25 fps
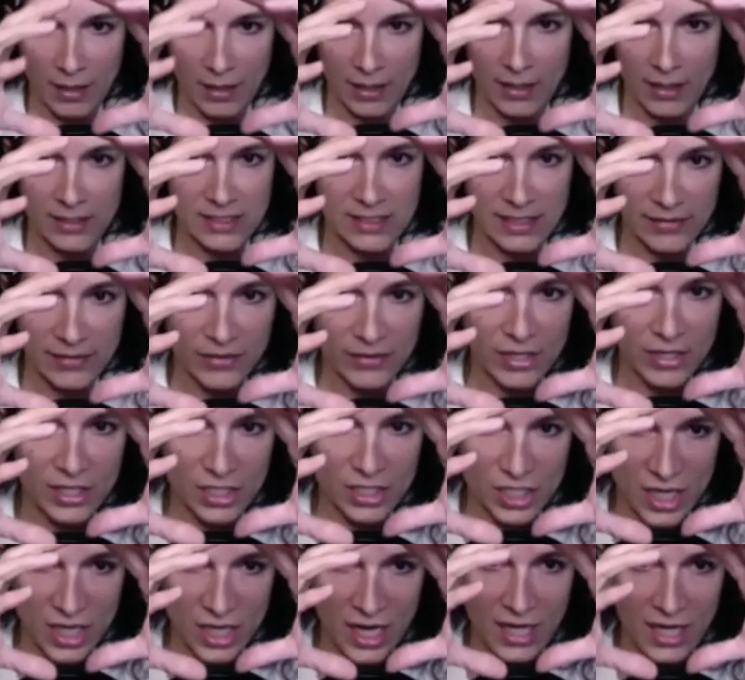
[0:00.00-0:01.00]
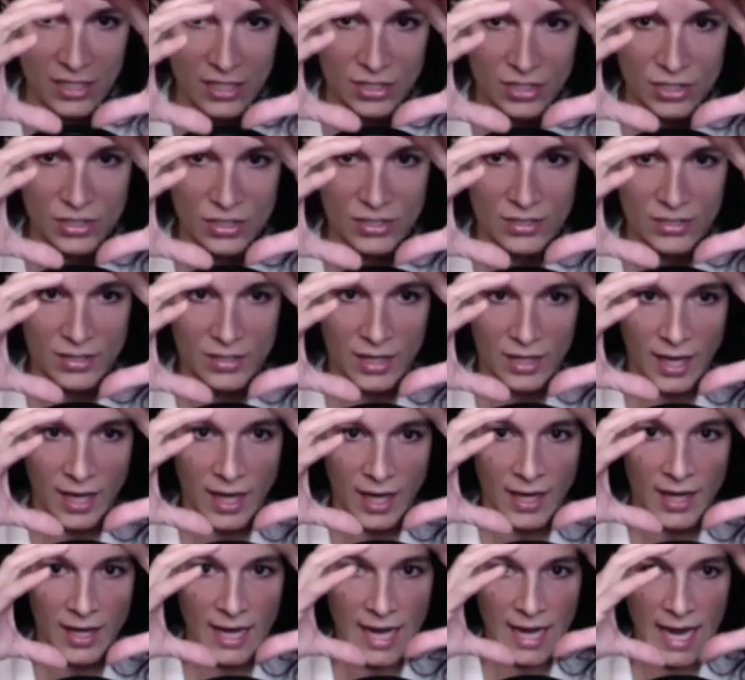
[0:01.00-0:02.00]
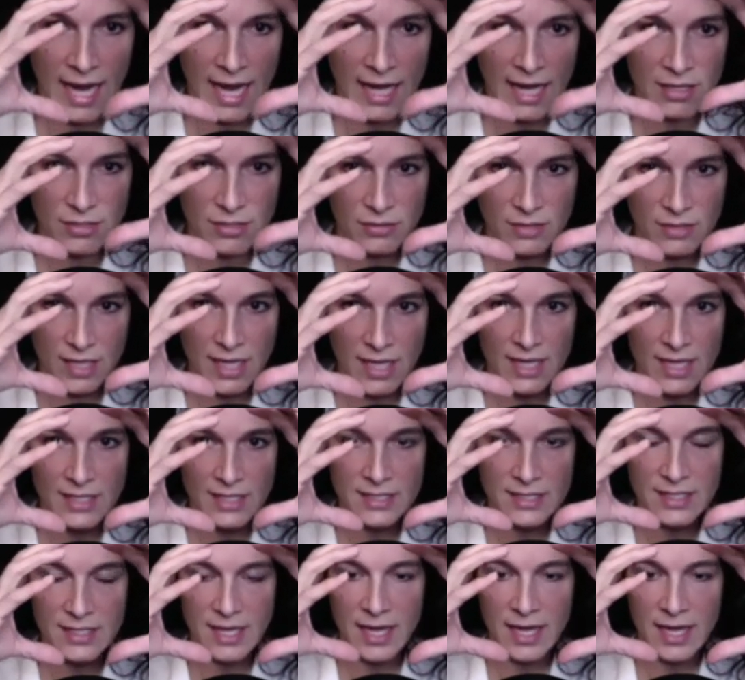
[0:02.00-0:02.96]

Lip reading: it's never going to change and I can't do this.